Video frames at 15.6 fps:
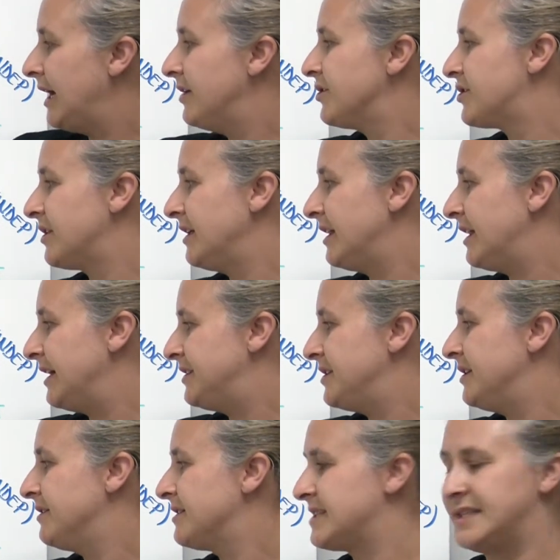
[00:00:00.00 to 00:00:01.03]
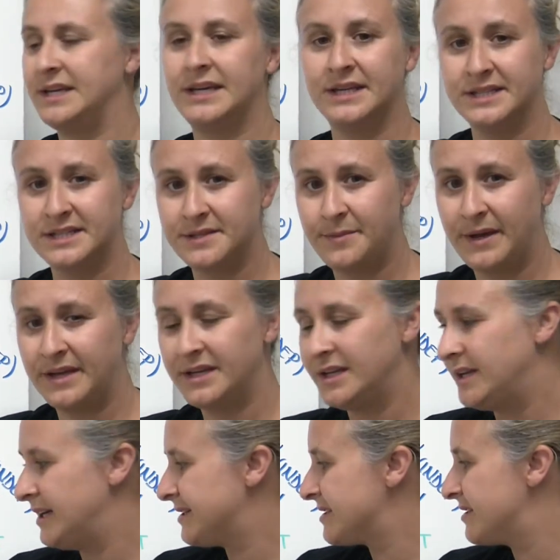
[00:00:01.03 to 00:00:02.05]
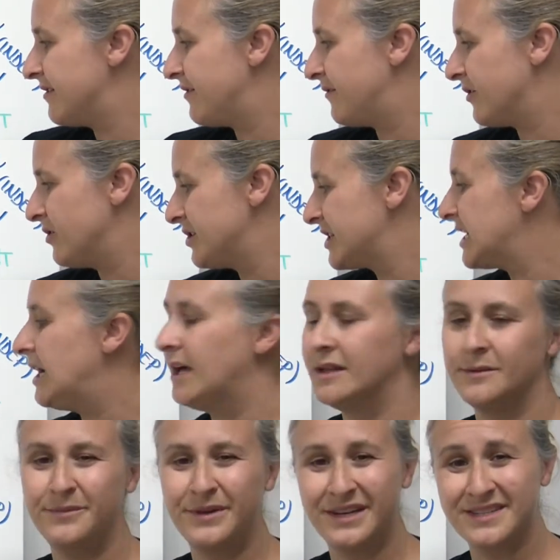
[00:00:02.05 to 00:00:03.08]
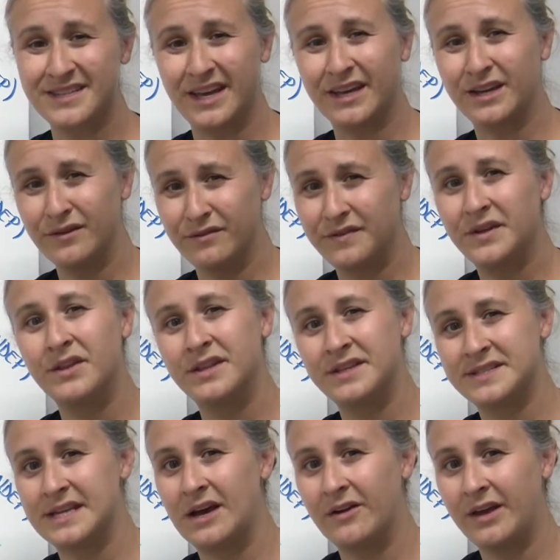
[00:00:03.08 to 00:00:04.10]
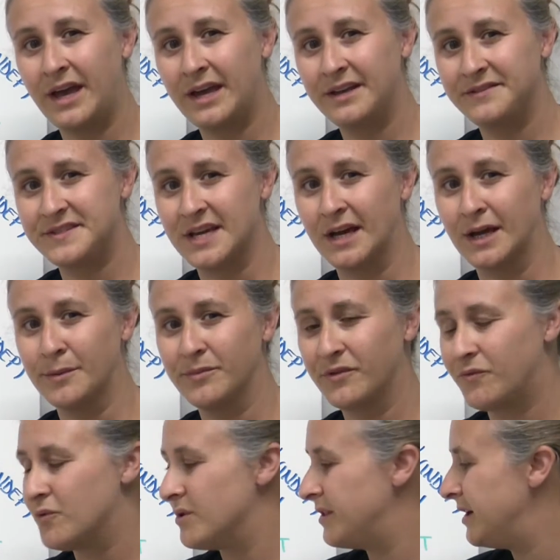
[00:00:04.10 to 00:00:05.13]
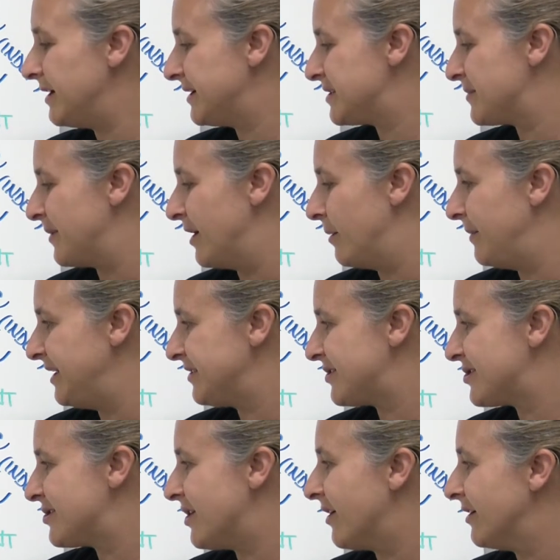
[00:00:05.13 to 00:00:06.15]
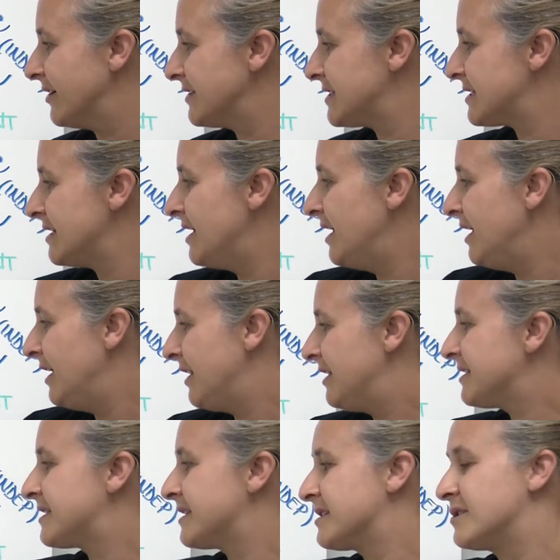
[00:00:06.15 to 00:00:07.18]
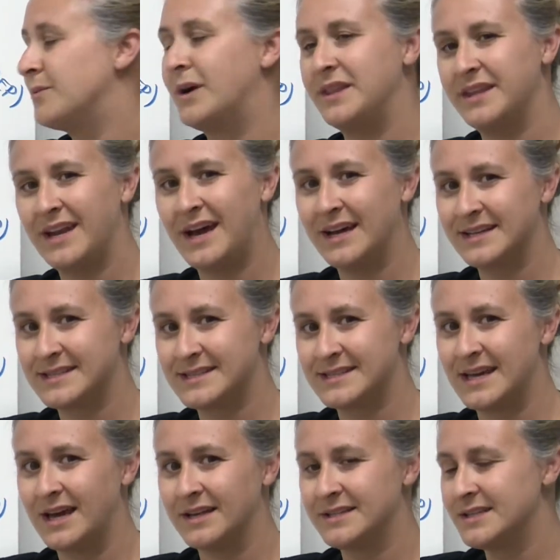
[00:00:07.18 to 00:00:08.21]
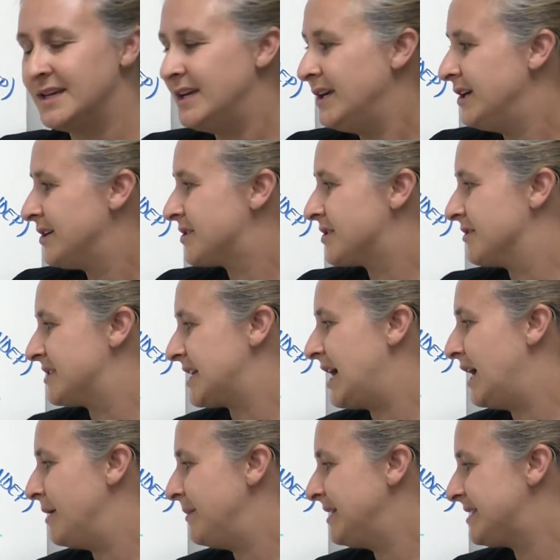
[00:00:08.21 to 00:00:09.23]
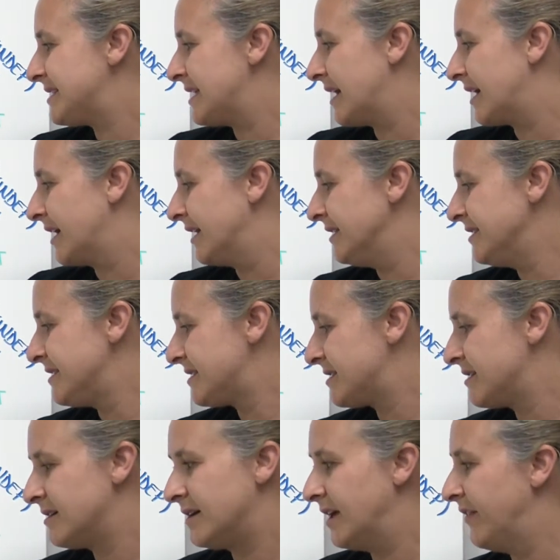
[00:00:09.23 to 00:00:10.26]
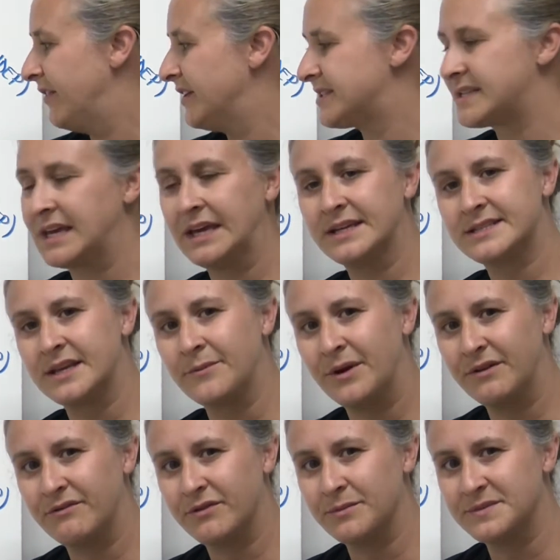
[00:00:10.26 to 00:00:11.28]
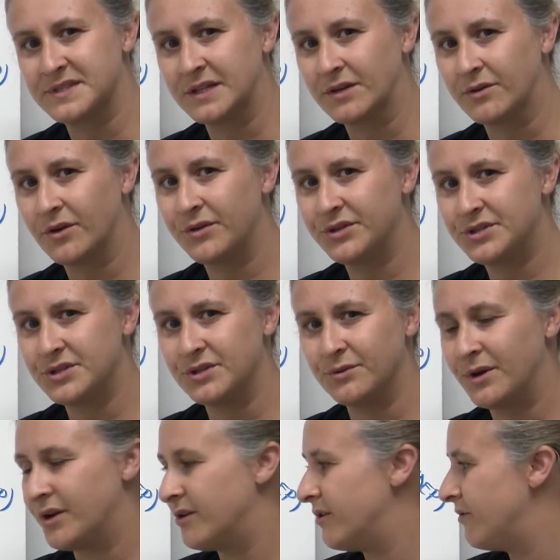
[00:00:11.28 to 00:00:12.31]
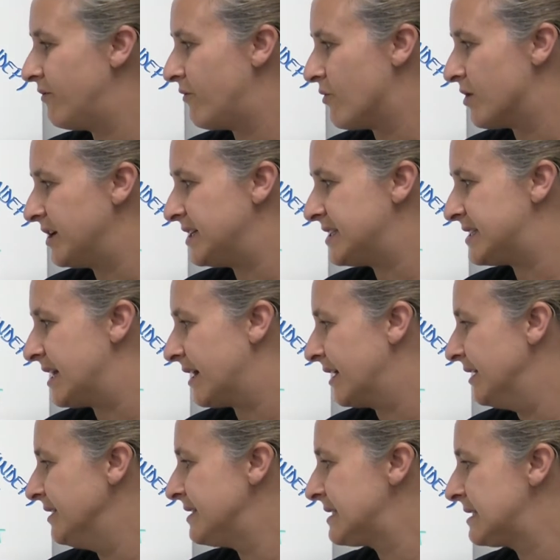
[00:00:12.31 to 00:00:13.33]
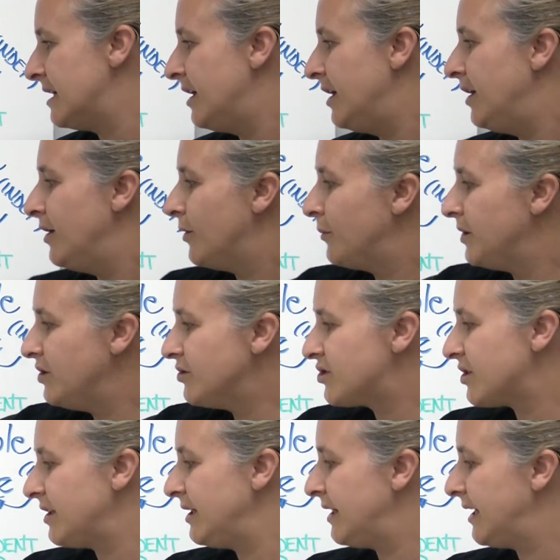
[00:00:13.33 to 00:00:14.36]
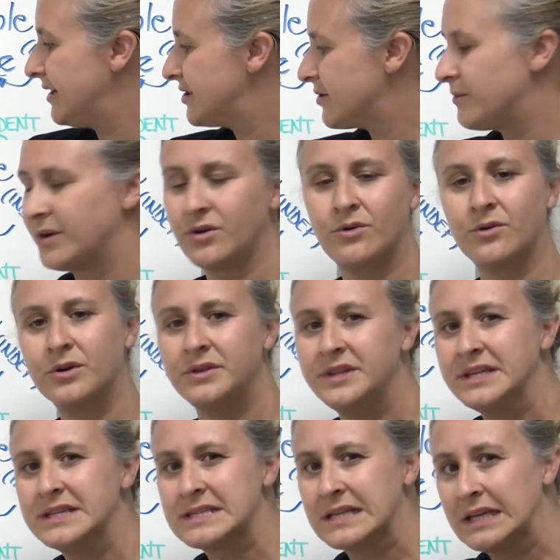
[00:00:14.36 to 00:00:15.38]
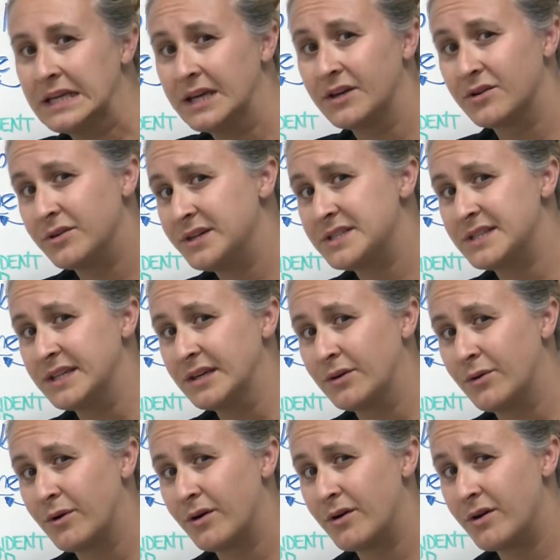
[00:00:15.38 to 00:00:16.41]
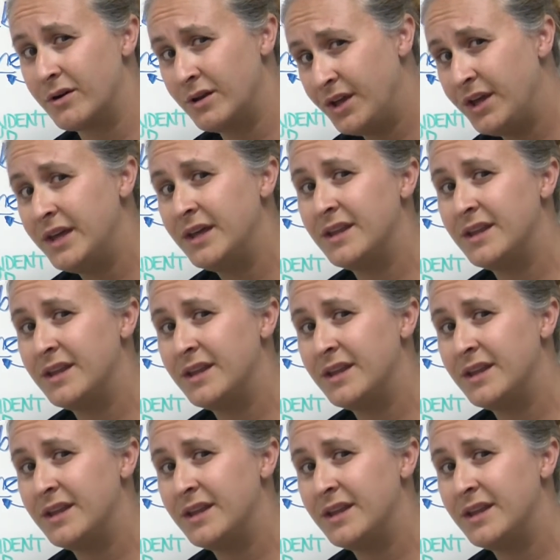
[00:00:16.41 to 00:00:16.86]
I usually like to use the independent as the first column because I can fill this out ahead of time before the experiment starts. This is the one that I set. So time in seconds. In this case, I went from 0 to 240 seconds. We usually like to record these in increasing order.